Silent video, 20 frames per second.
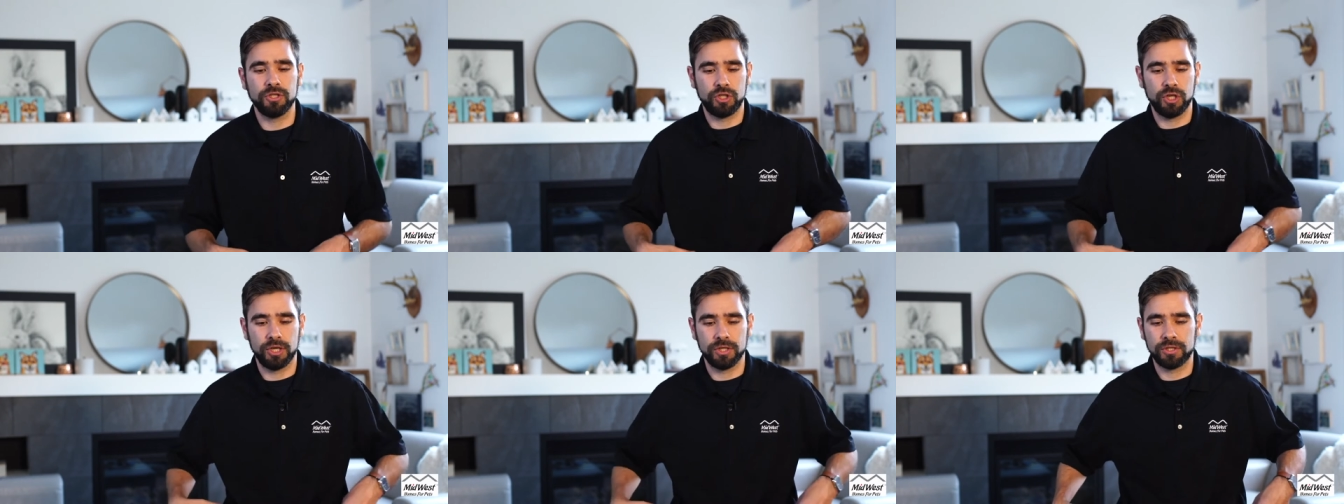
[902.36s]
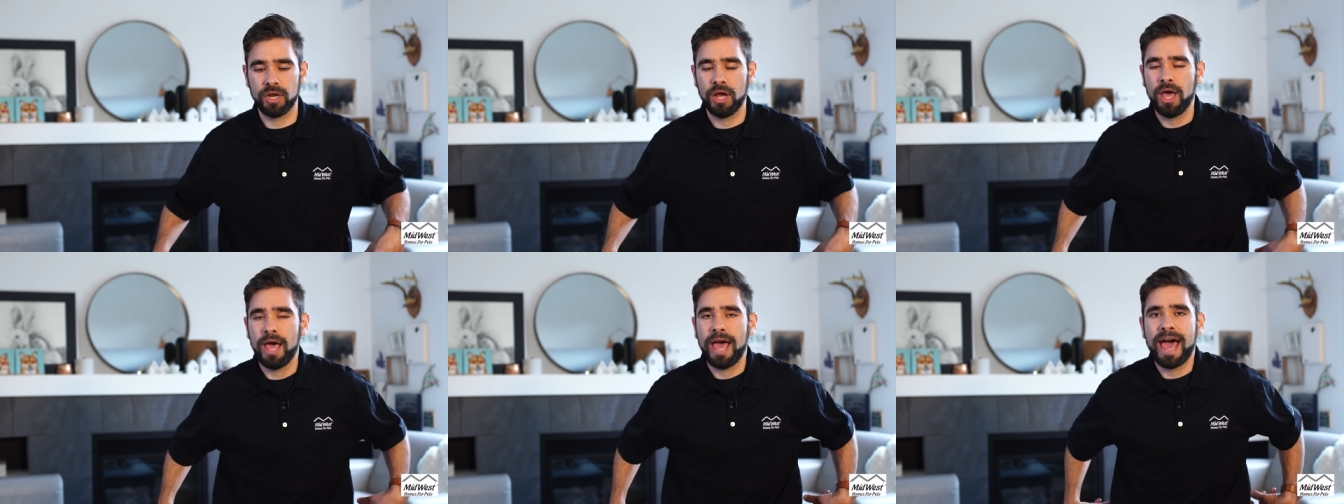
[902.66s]
is
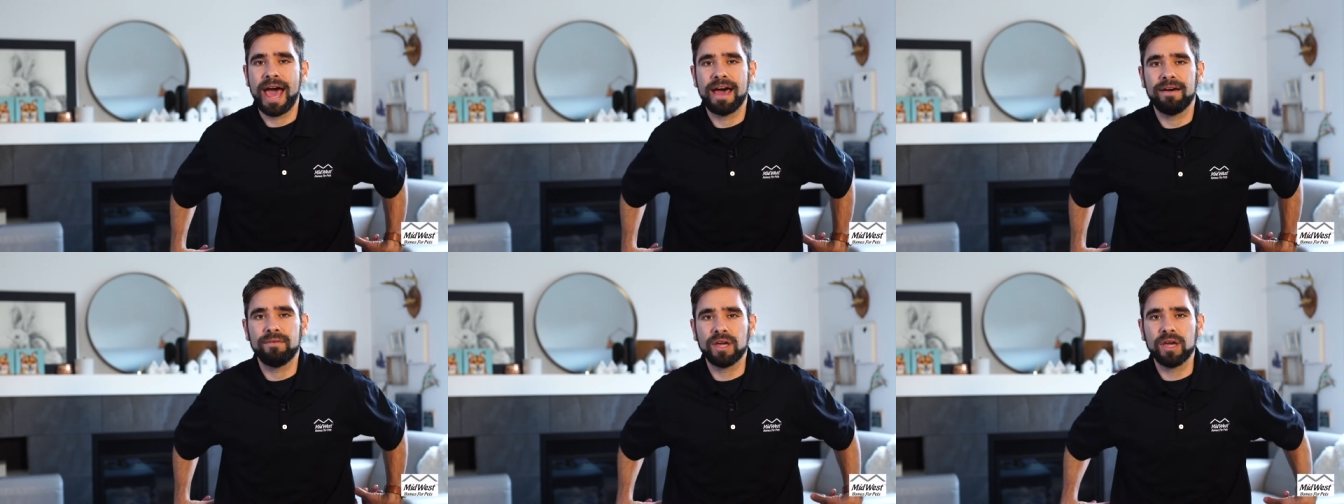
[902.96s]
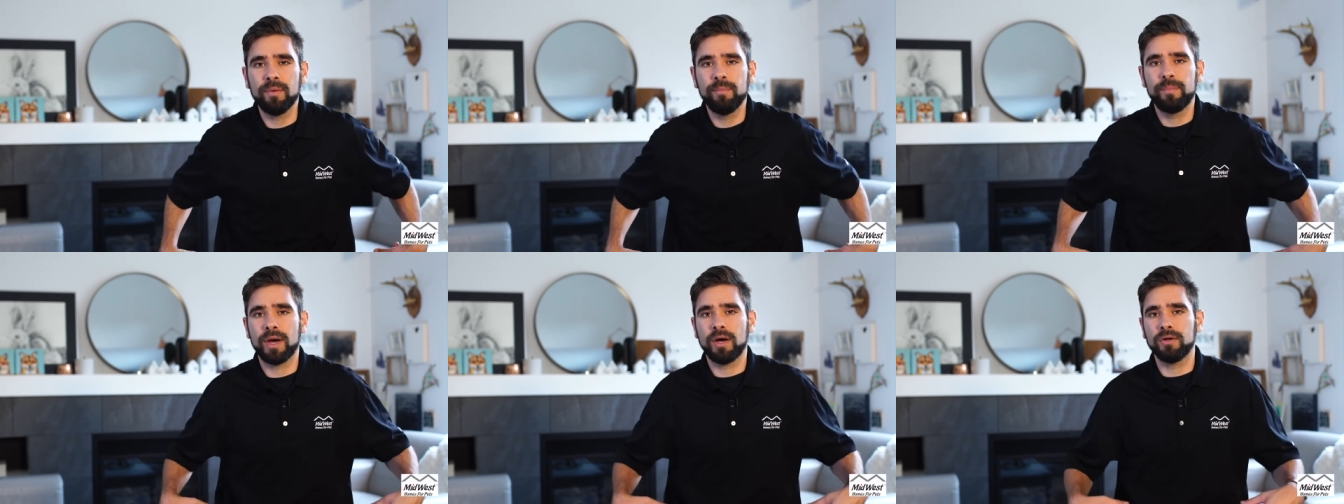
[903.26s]
just
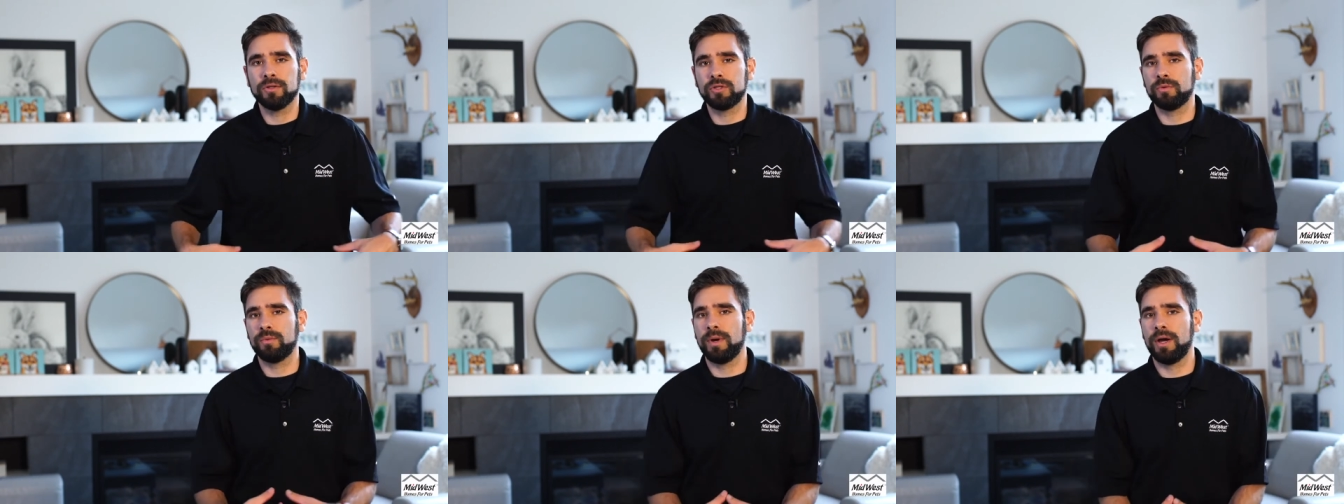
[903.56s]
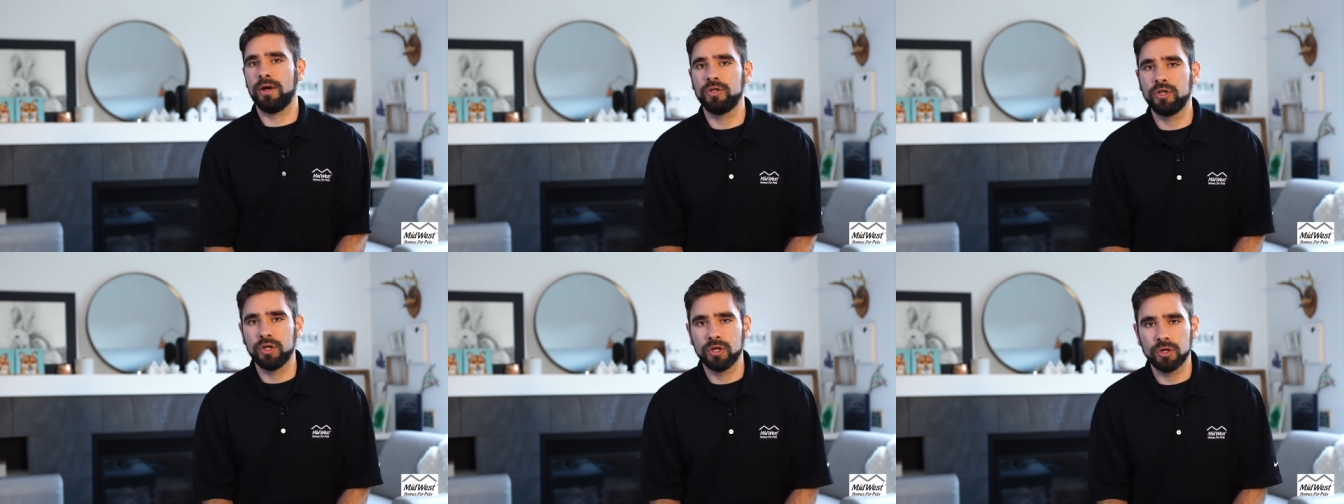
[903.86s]
having a belt
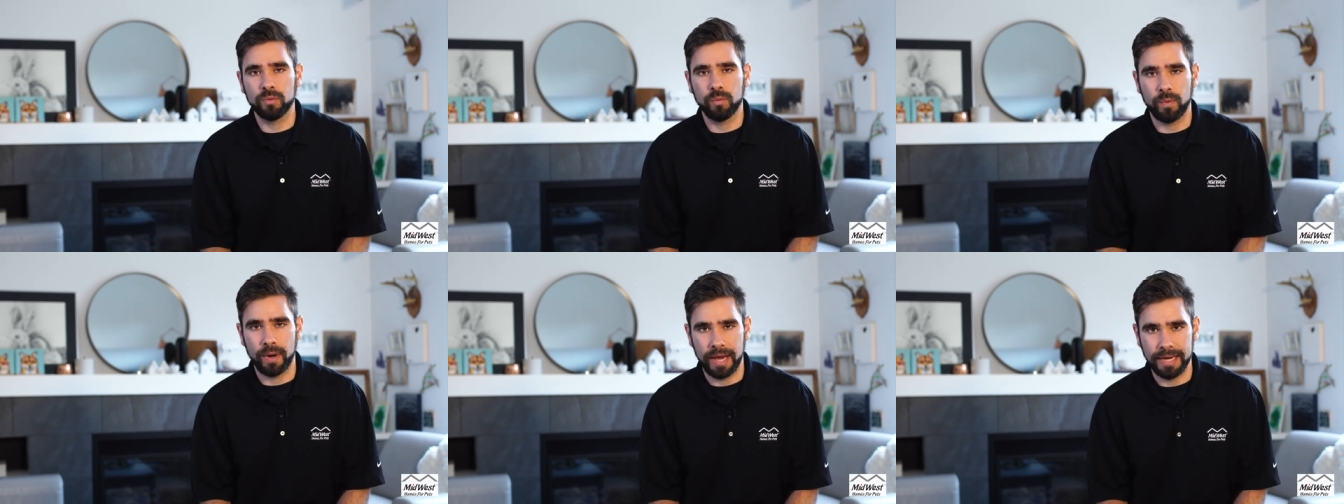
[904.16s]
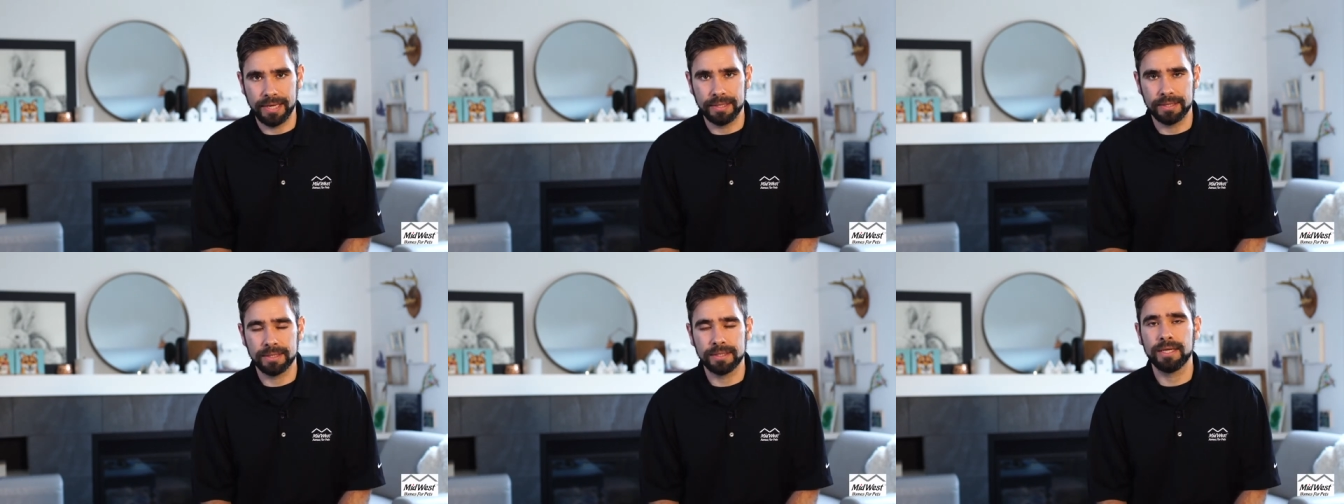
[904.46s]
around your
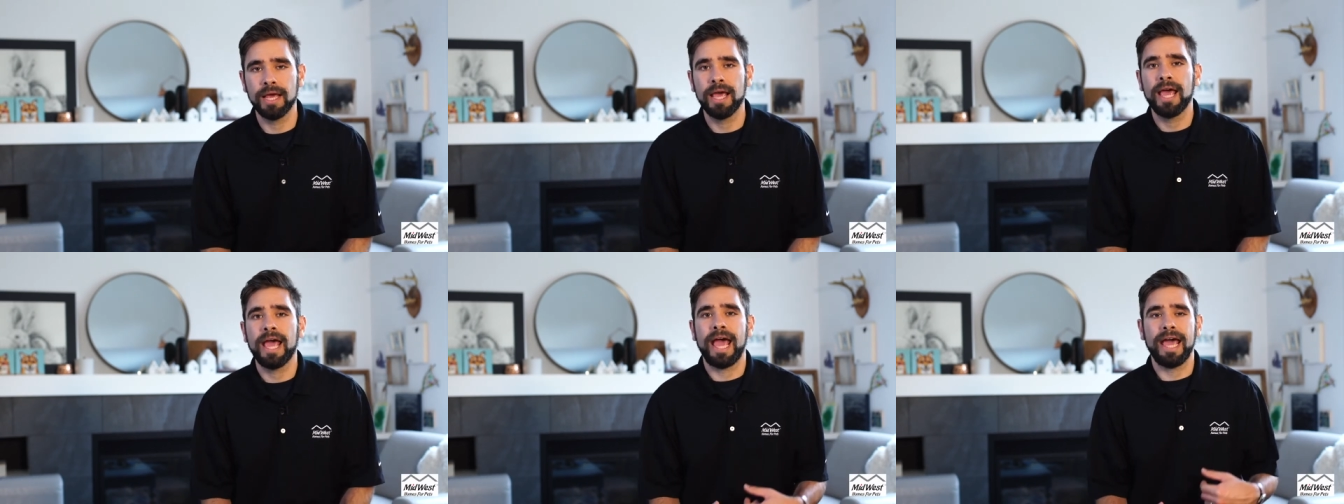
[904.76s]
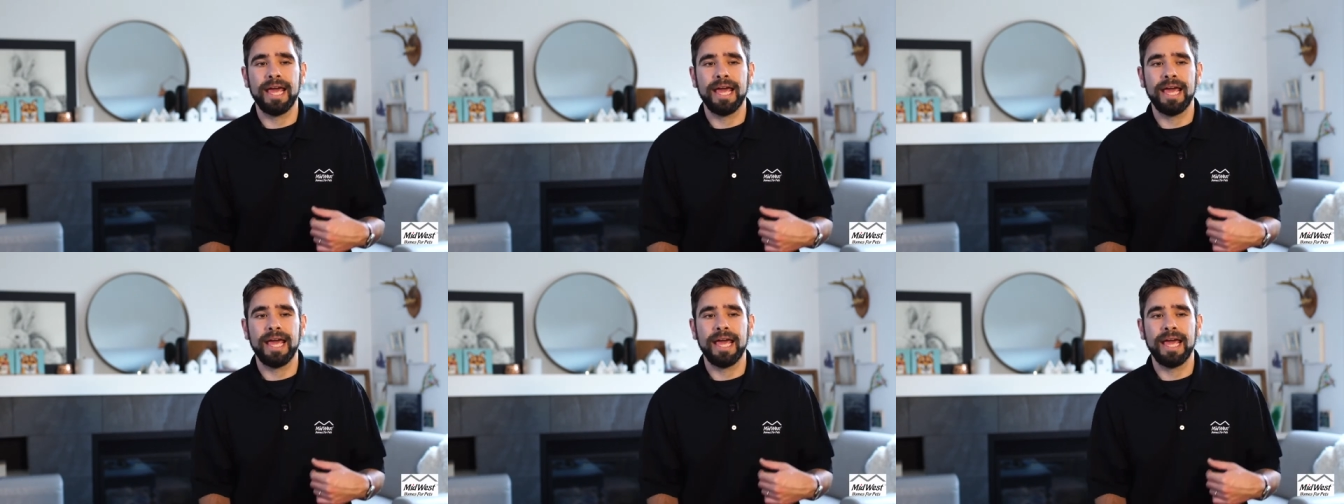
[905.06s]
waist